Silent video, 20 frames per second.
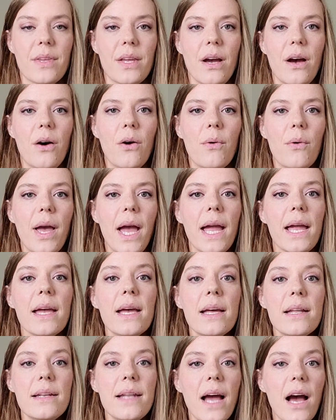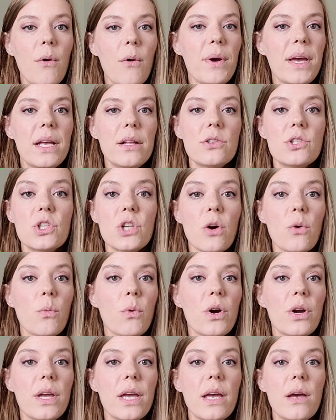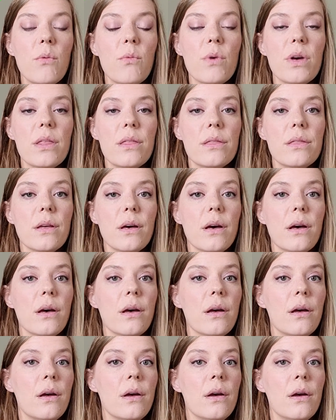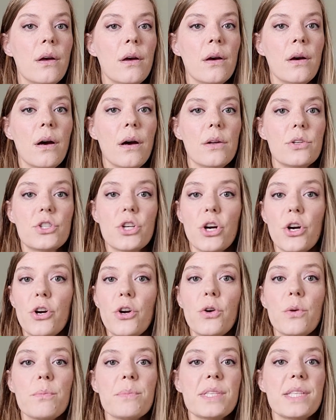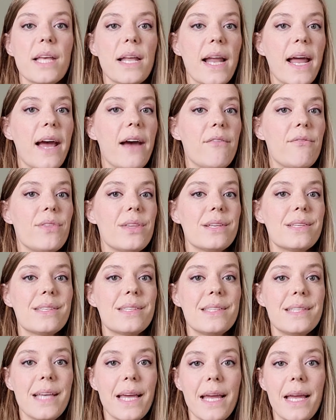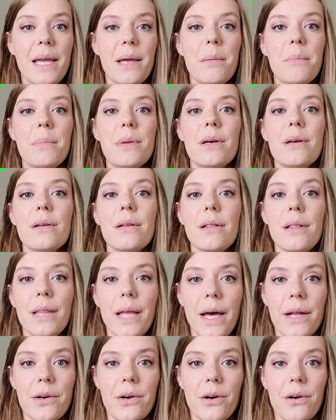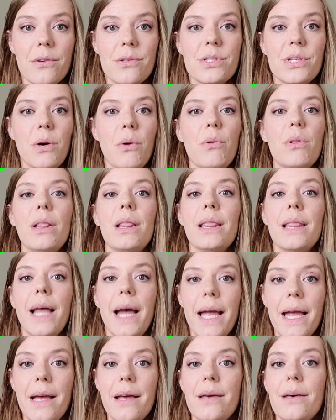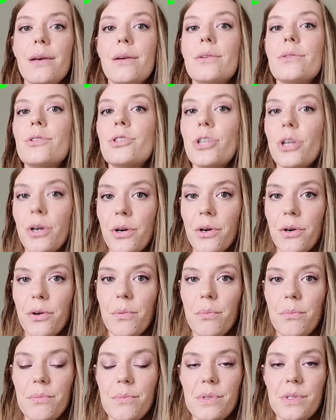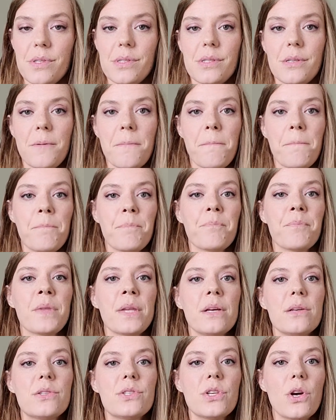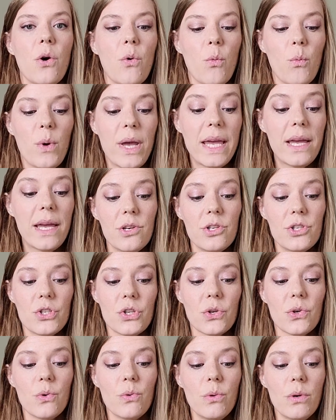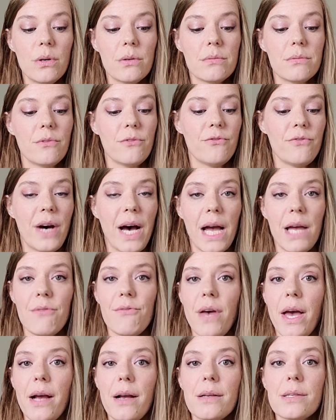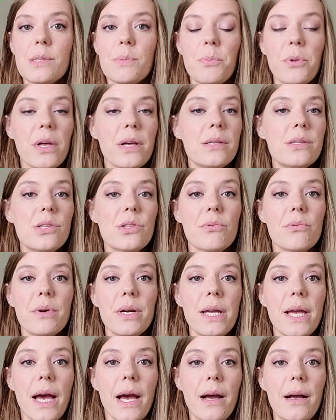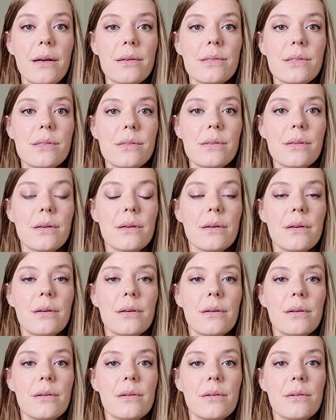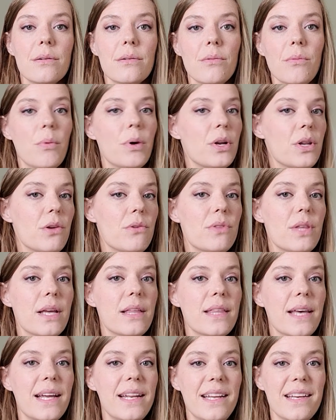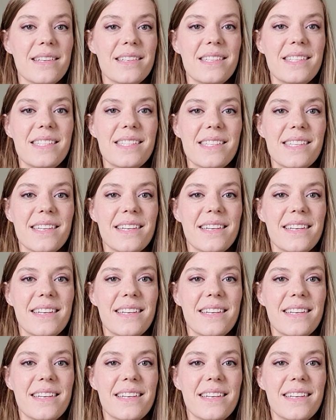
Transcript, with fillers: Okay, now we can start working with the terms that have the same letter, so like terms. So we do 5x plus 3x. What do you think that is?